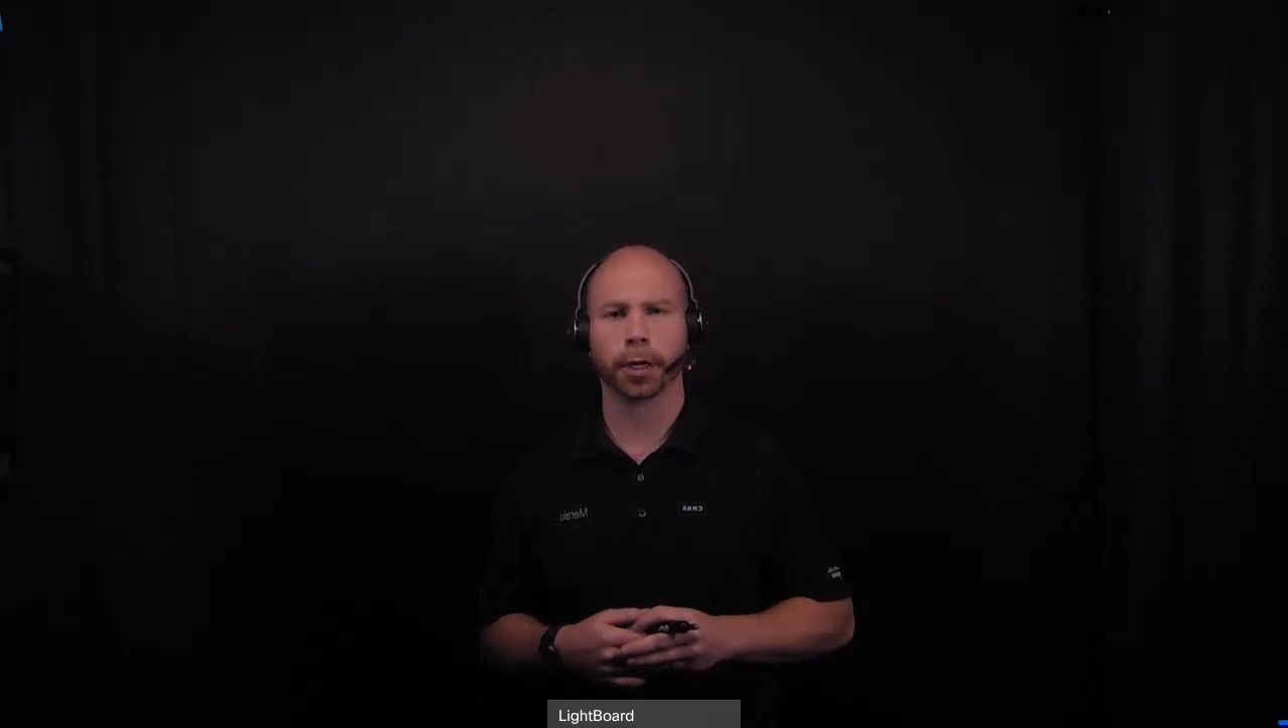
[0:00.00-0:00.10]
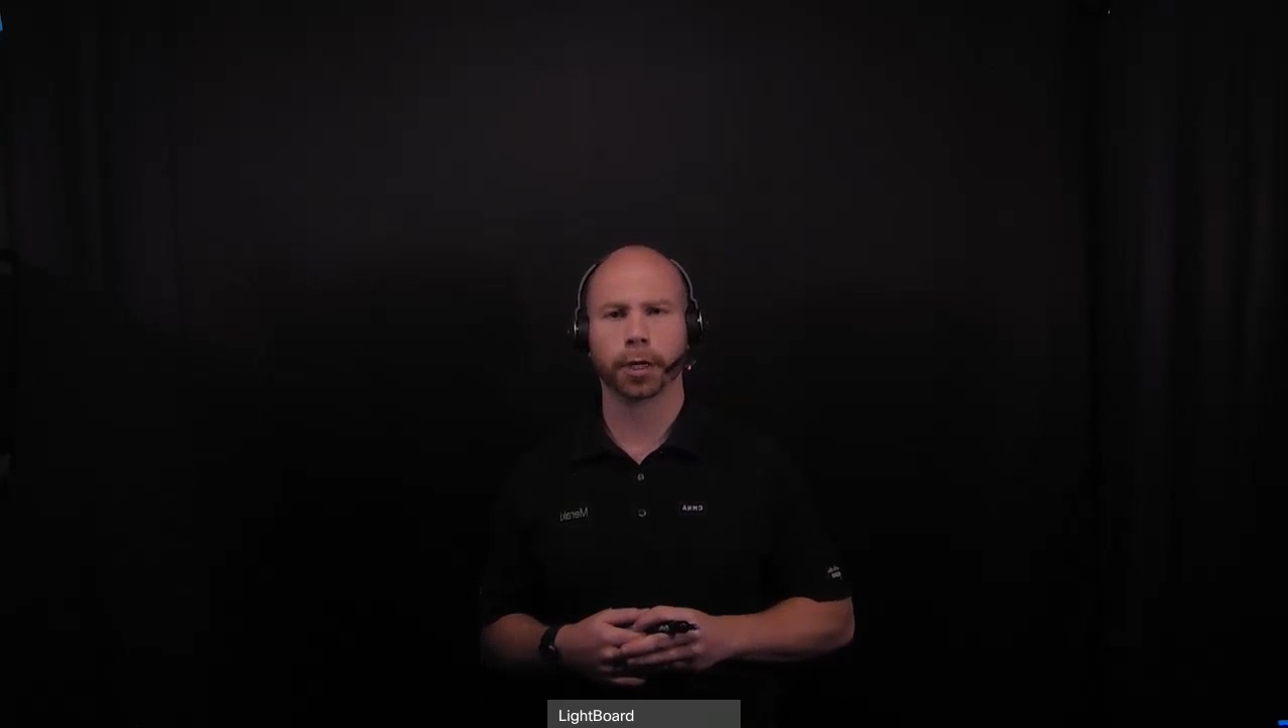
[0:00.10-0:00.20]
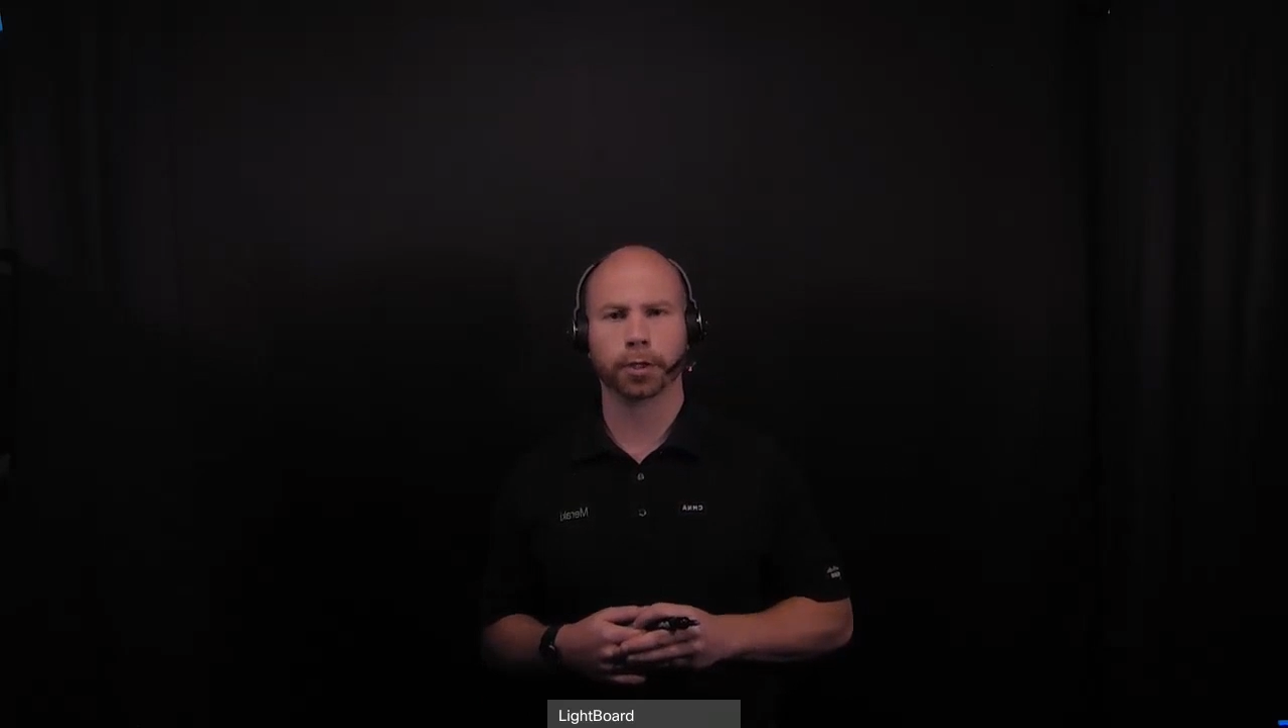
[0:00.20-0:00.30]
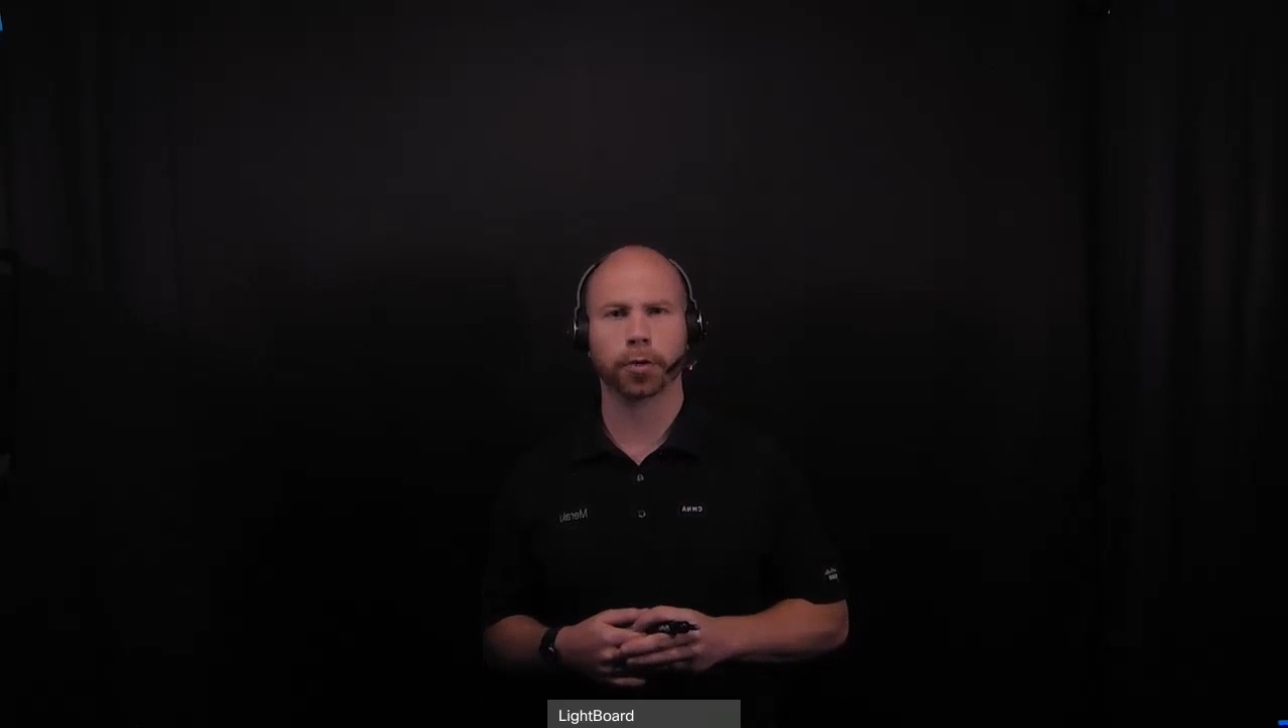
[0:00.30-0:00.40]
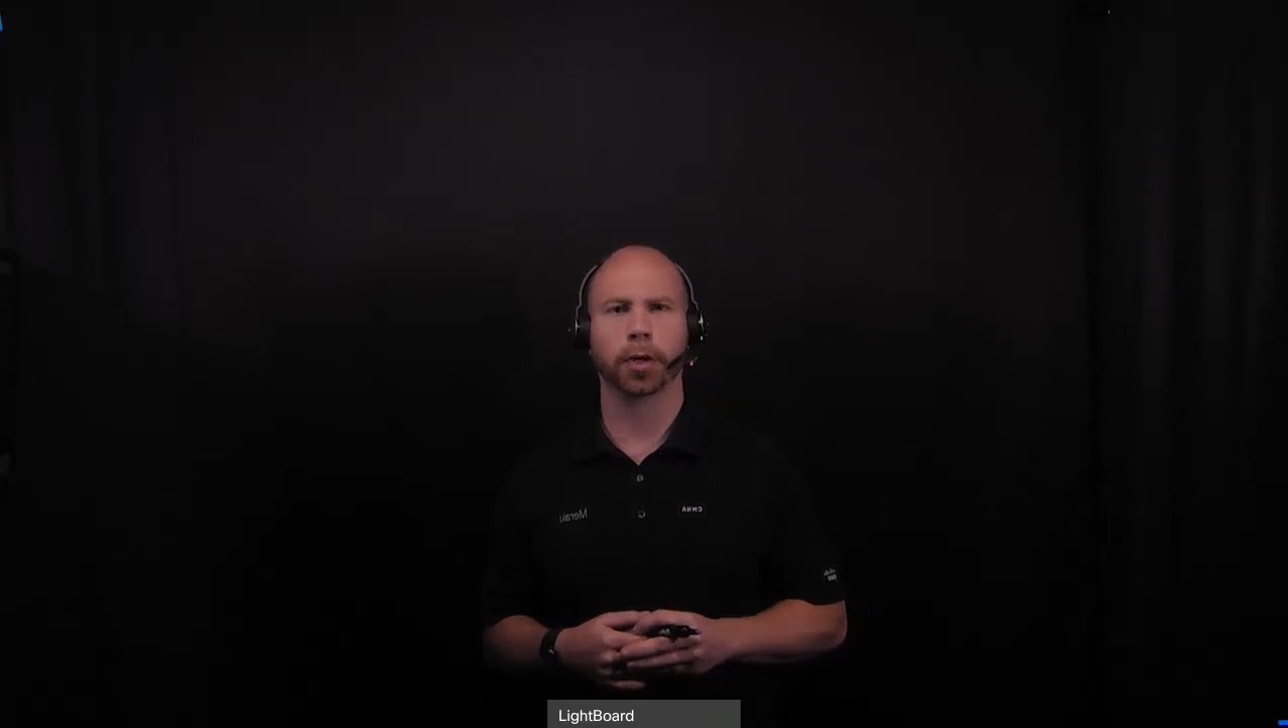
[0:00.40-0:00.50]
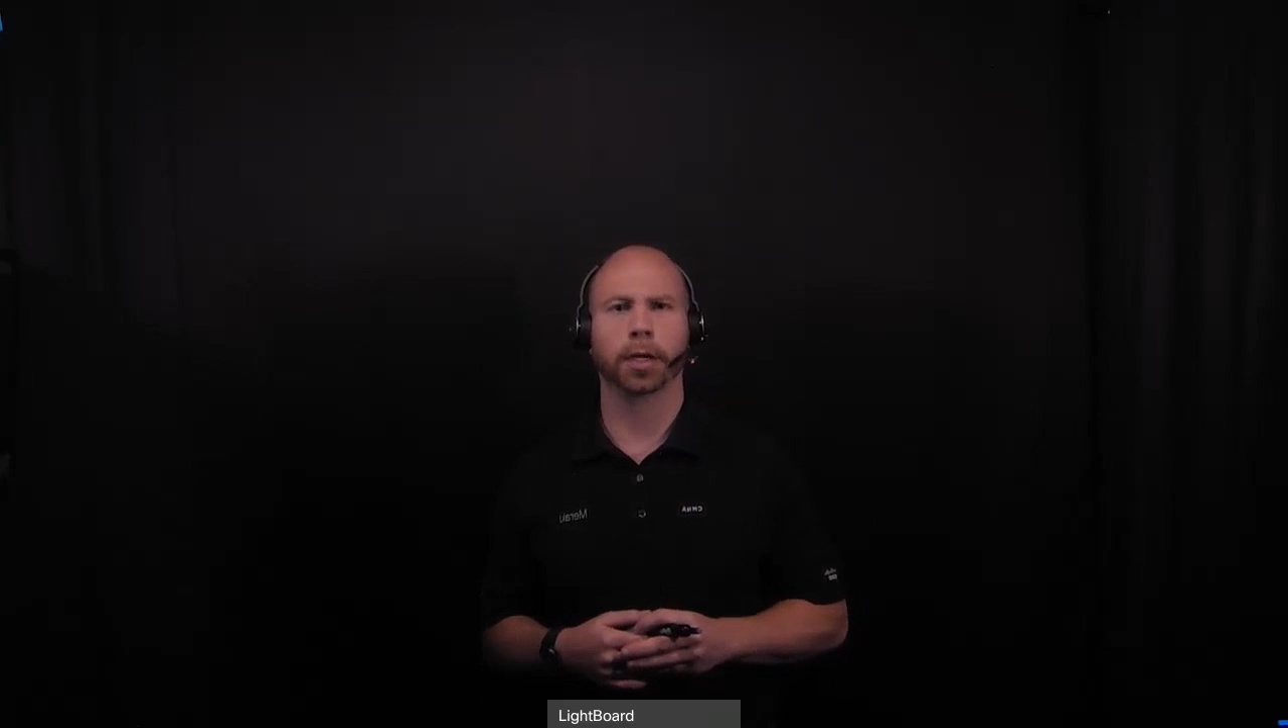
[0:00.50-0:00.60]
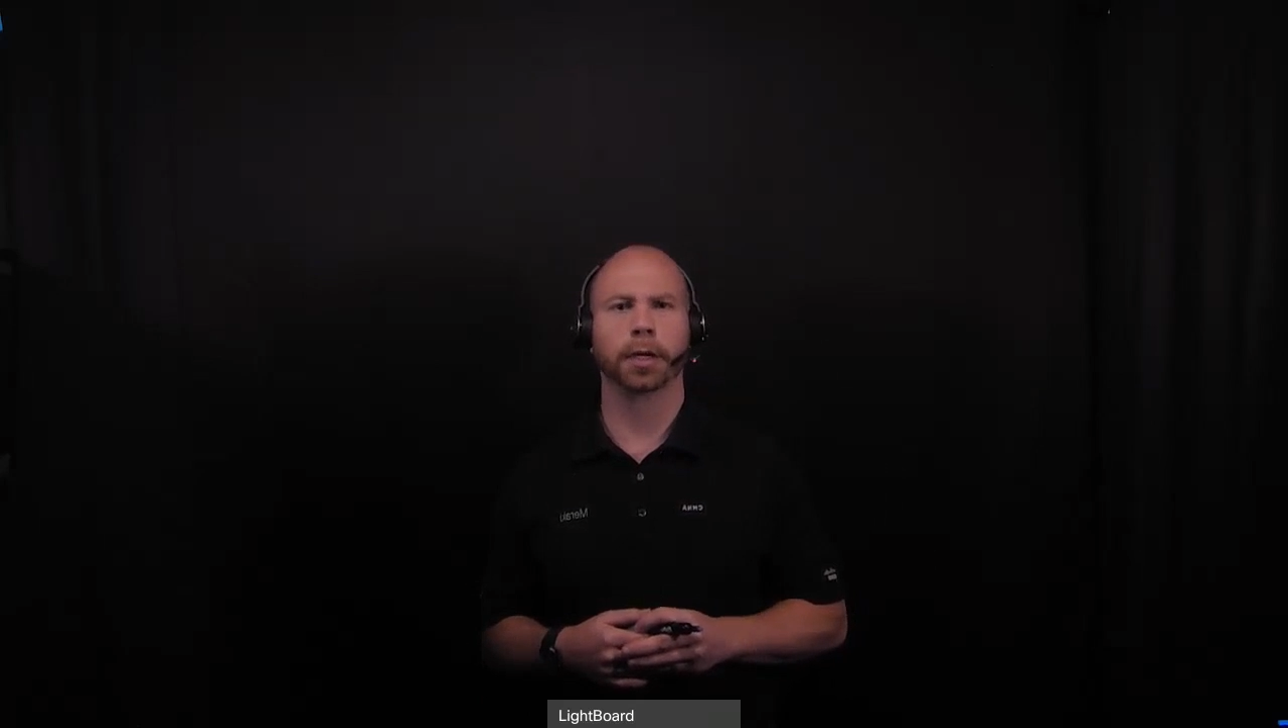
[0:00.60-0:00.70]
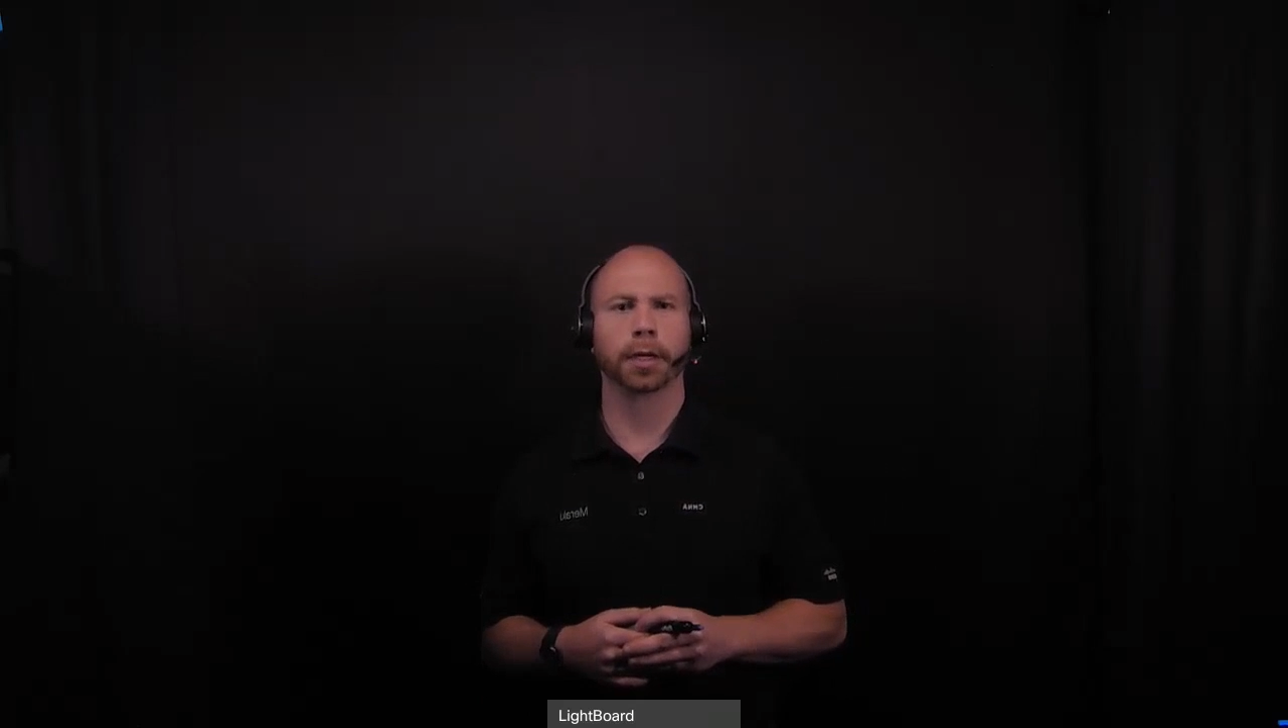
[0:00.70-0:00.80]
it, tune it,